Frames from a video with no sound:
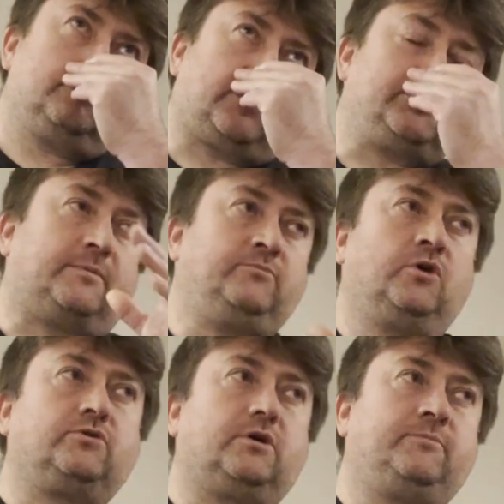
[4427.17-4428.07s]
Right, so I'm
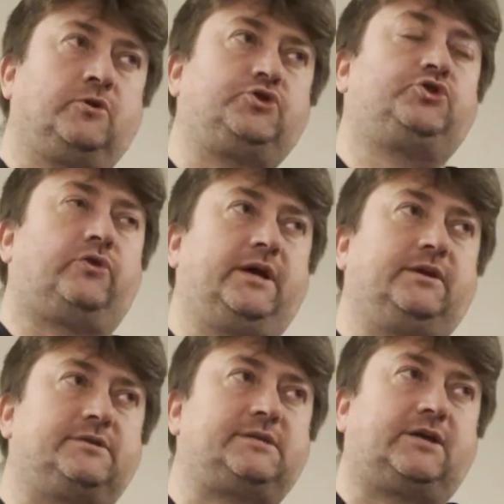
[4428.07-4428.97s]
not sure I
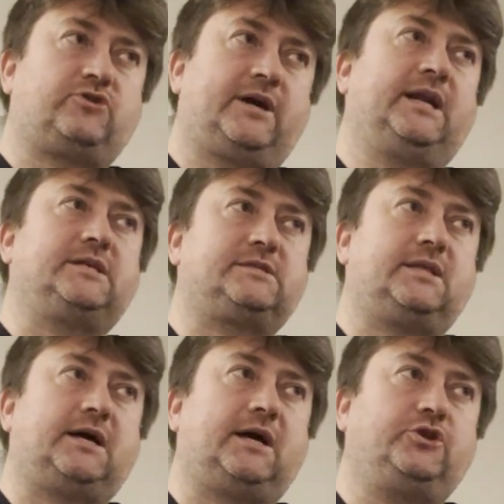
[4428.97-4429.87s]
understand. I'll try and answer
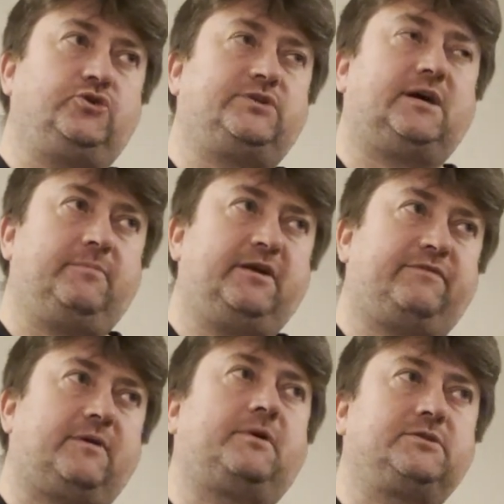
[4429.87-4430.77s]
that, and you tell me
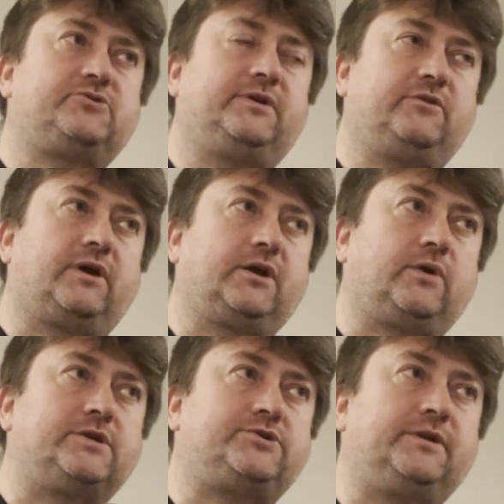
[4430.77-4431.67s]
if I'm answering the right
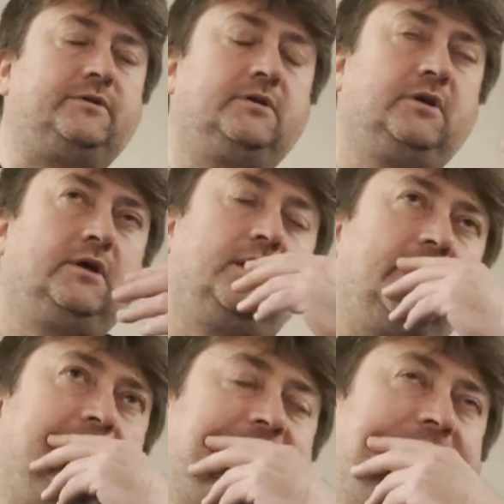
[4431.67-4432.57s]
question.
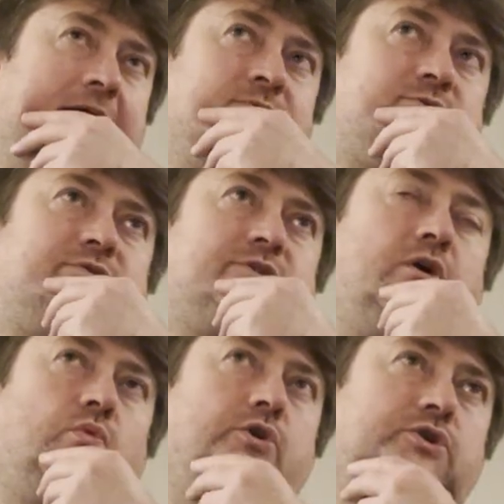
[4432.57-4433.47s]
Okay. It sounds as
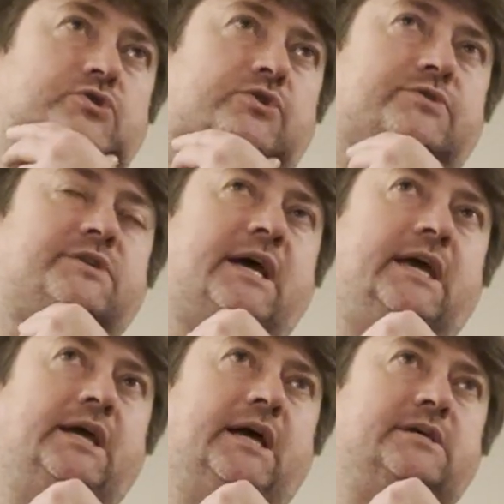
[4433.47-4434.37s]
though what you're sort of
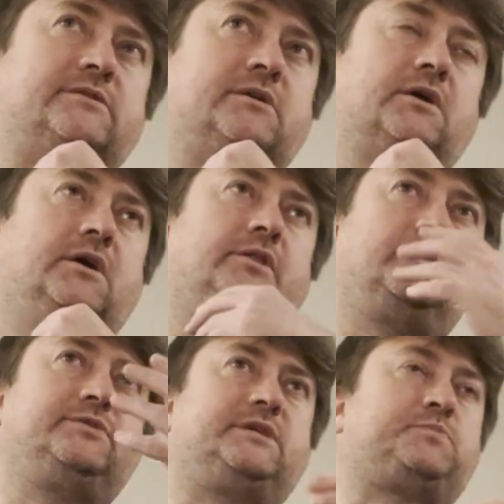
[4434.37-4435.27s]
saying is
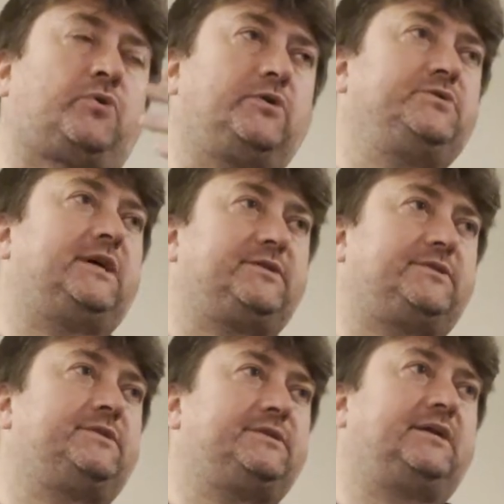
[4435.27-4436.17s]
there's this process
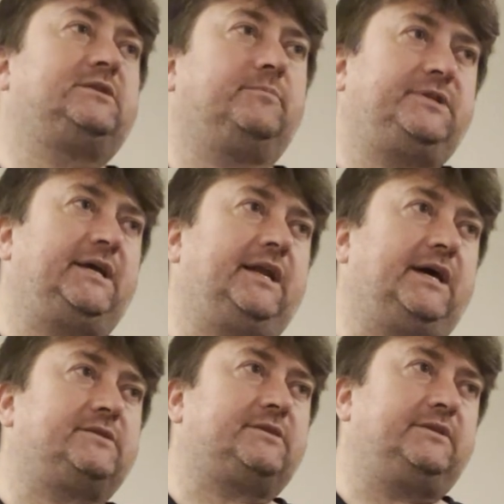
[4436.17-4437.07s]
to set up
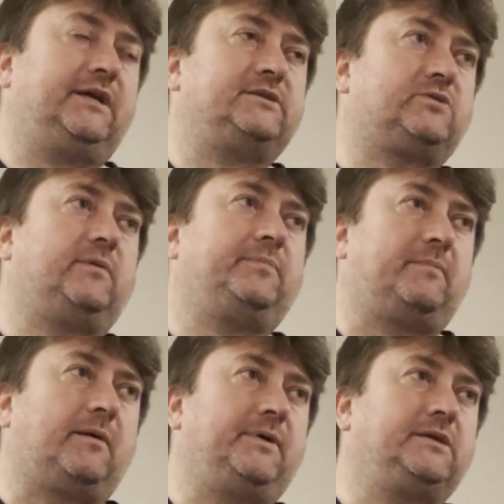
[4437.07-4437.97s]
DNS and DNS to IP
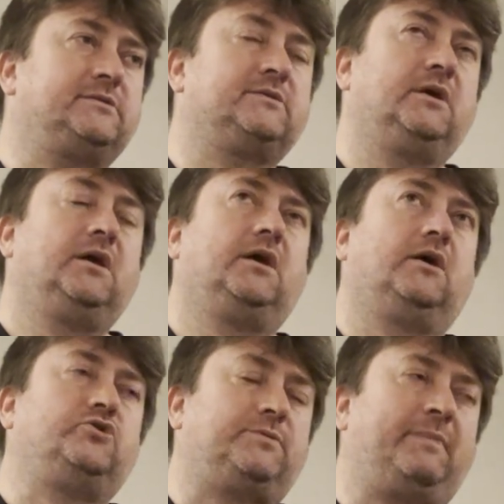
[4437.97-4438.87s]
mappings,
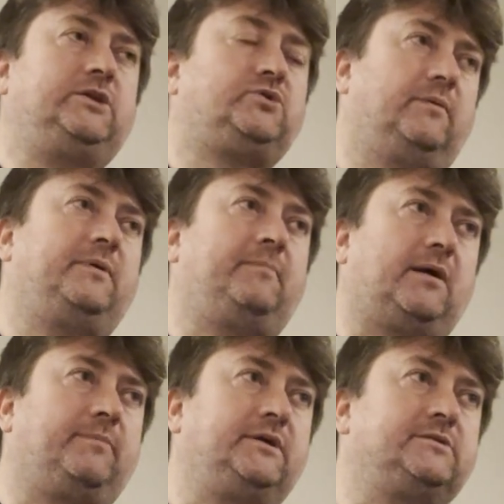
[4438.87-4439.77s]
or domain to IP
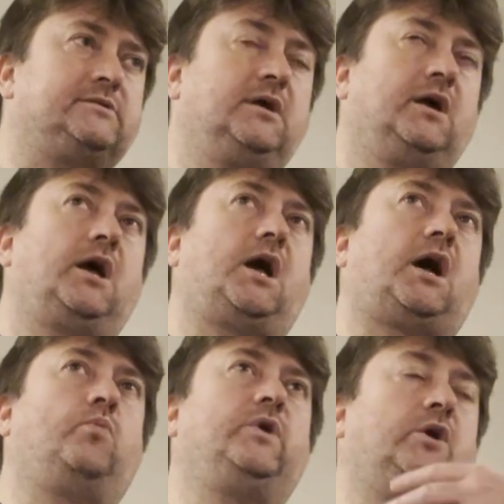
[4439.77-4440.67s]
mappings,
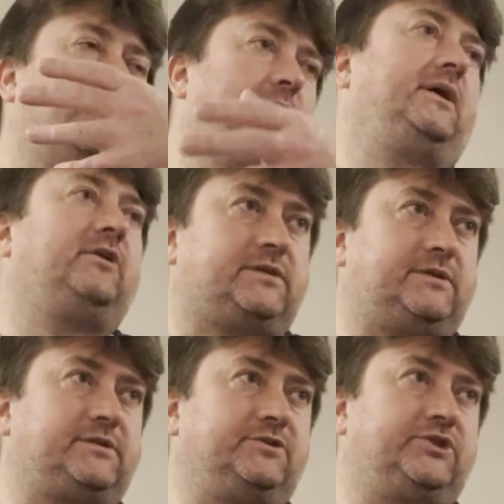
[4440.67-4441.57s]
and we know IP addresses can